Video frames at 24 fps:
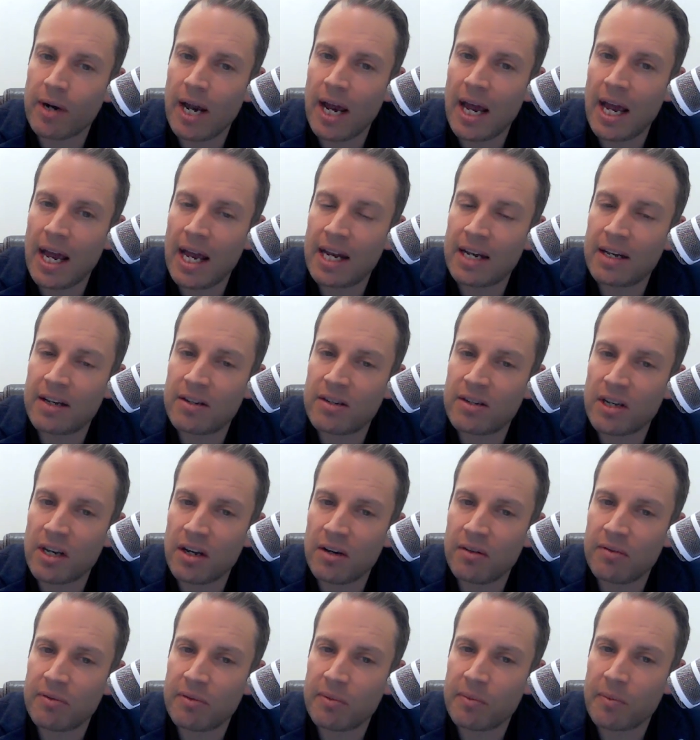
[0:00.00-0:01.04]
and
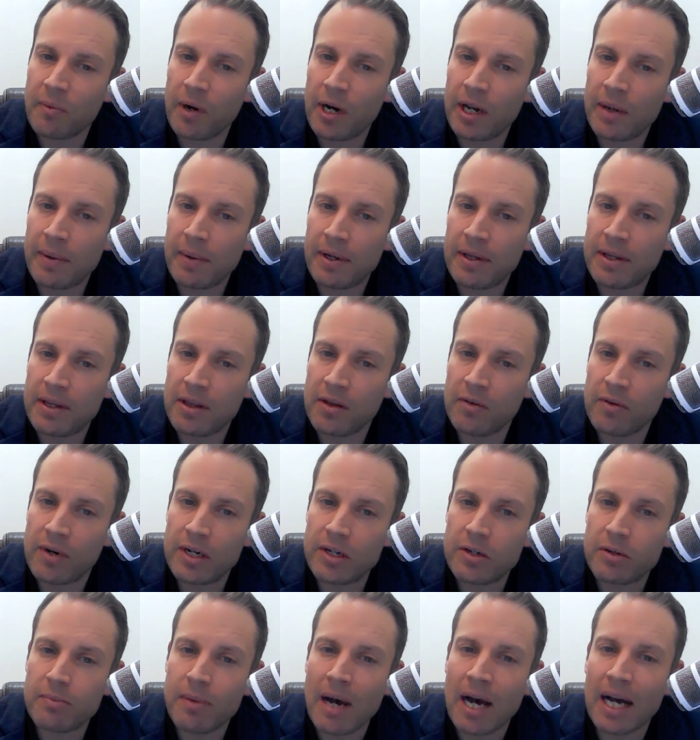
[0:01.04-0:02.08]
from REWA that the
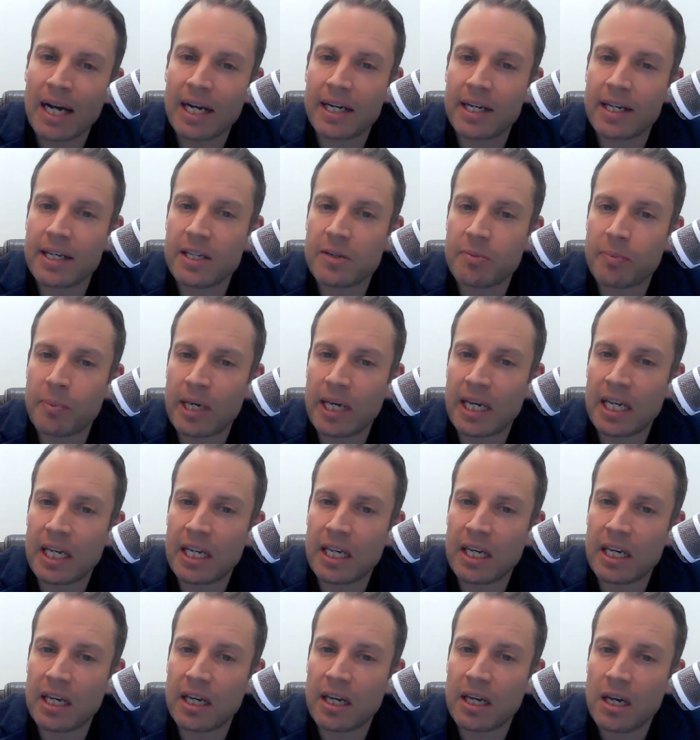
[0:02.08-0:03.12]
rental market is
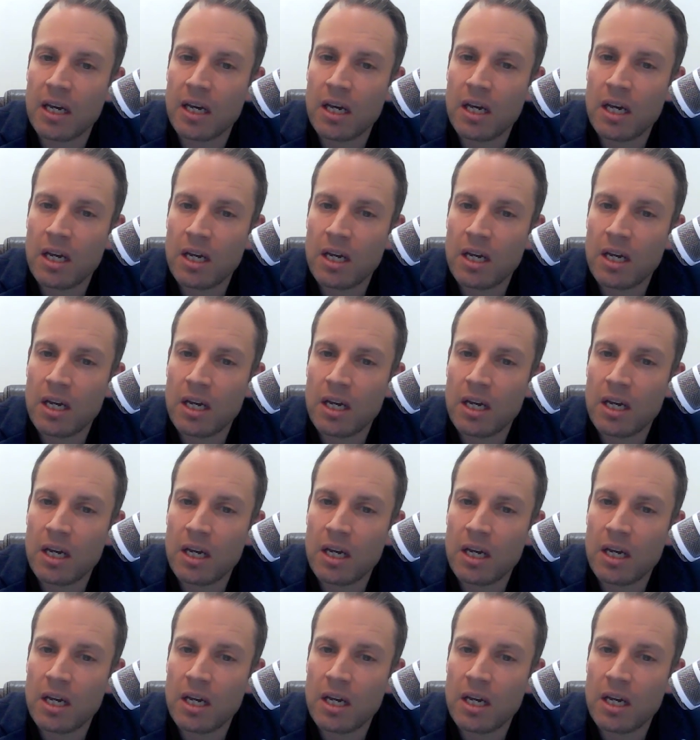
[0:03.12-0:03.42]
beginning